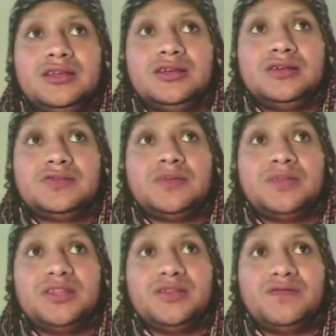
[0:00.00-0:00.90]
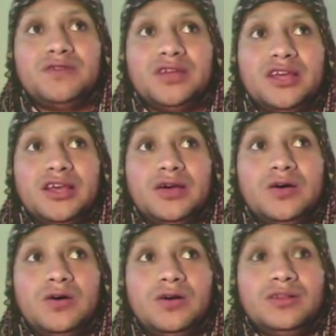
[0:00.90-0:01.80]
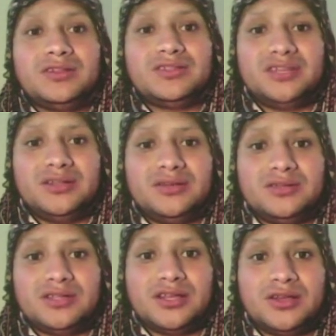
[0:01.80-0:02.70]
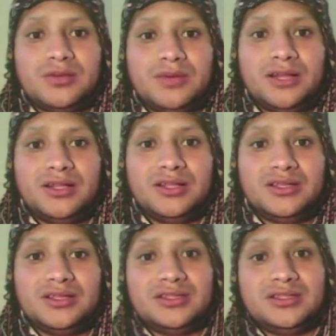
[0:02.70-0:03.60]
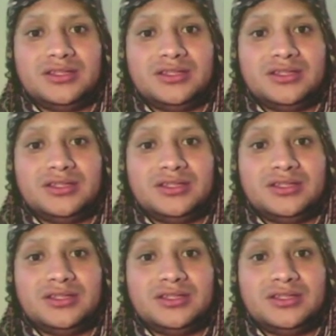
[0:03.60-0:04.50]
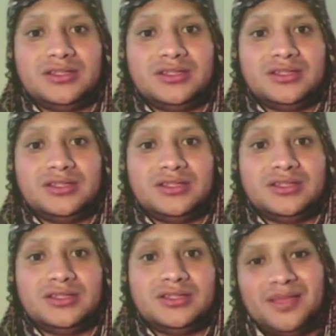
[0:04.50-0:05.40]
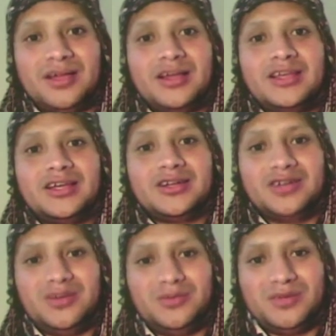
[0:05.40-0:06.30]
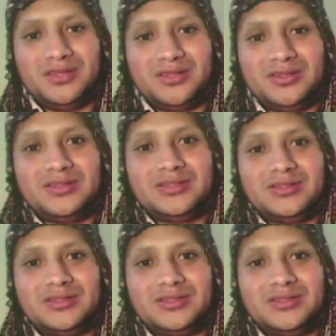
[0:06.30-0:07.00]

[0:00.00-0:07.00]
remedy for all the sickness in the humanity is in the jungle. And I agree with this